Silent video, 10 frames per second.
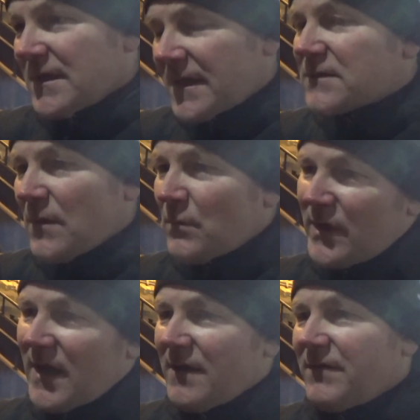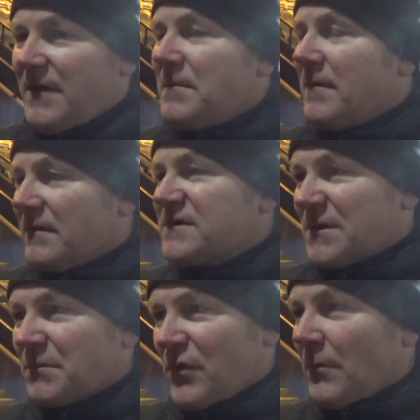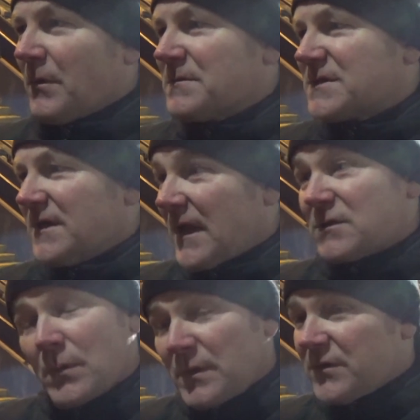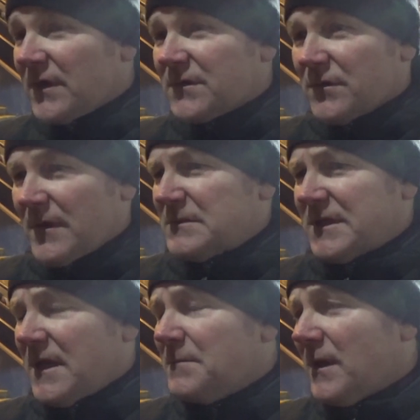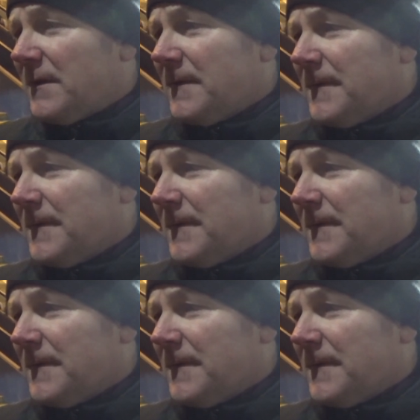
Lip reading: that's when we gave him some problems. And that's what we tried to do. That was the game plan.